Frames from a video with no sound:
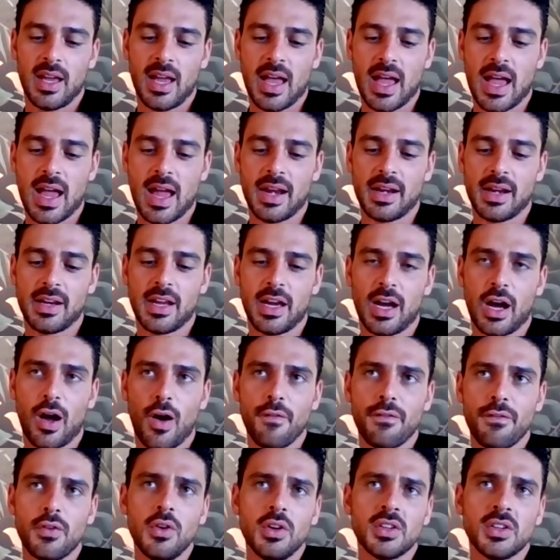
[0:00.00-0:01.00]
And
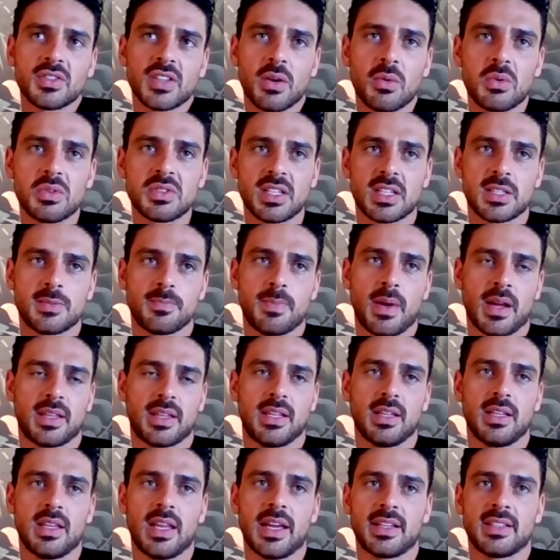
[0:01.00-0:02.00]
of course, I was
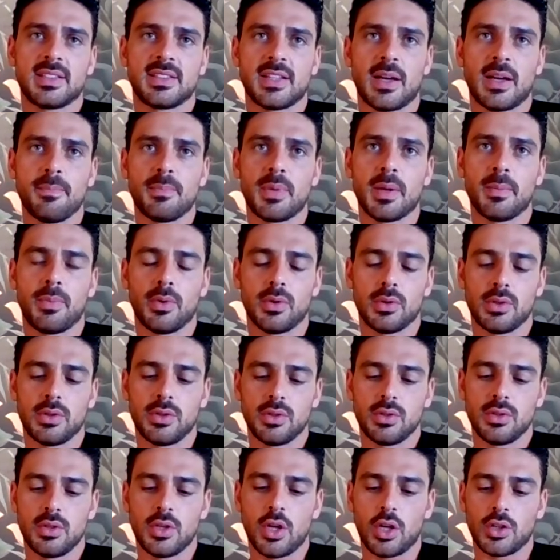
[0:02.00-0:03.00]
expecting like some people
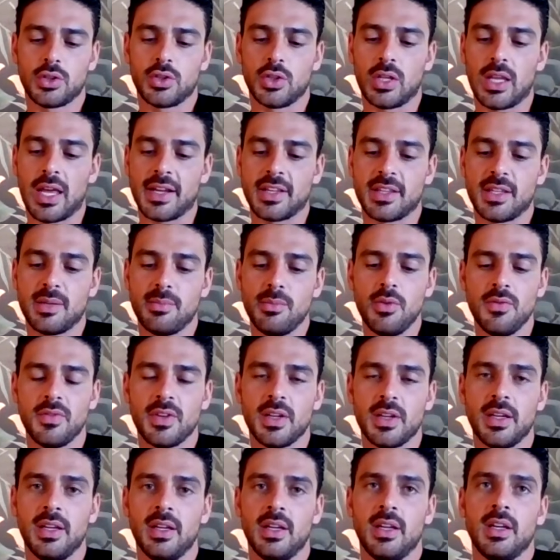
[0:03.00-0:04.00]
not to like the
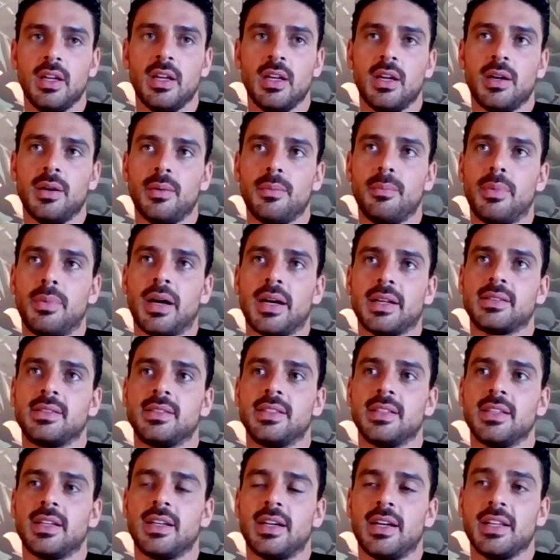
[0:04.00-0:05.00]
movie. But
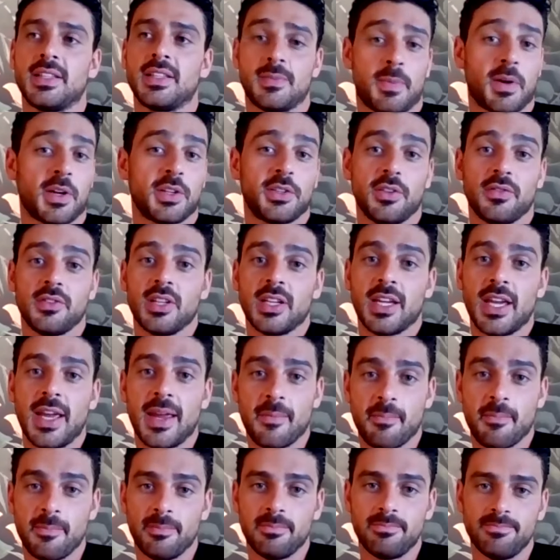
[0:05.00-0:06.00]
it's part of the
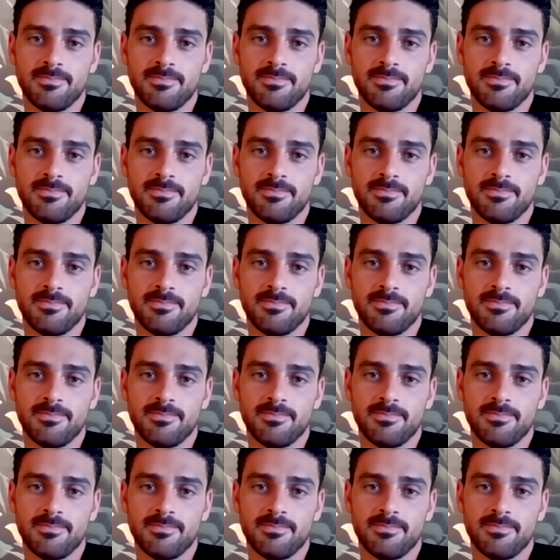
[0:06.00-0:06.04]
game.